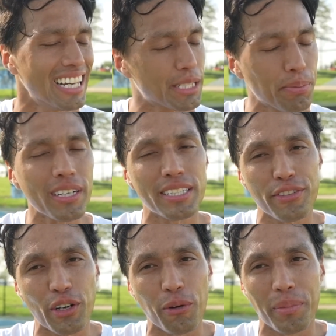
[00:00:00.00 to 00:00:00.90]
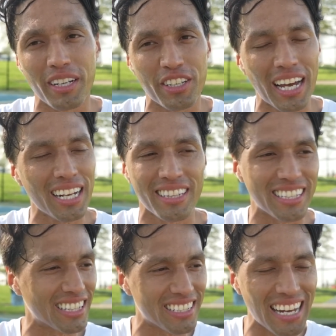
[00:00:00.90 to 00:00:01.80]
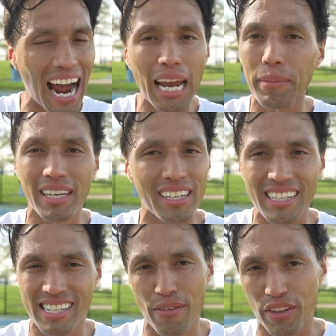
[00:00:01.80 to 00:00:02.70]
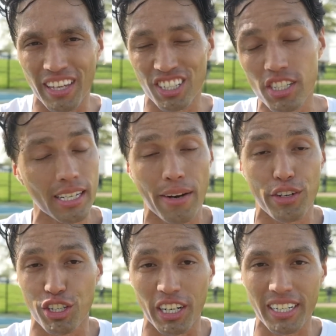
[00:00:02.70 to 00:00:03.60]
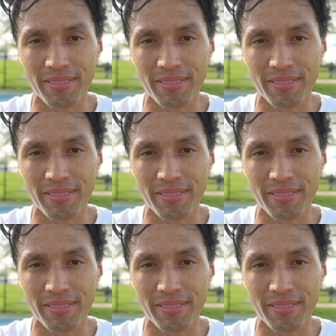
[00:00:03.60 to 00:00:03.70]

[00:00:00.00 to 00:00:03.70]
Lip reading: It's pretty difficult, but you gotta, the timing is everything, just like every trick.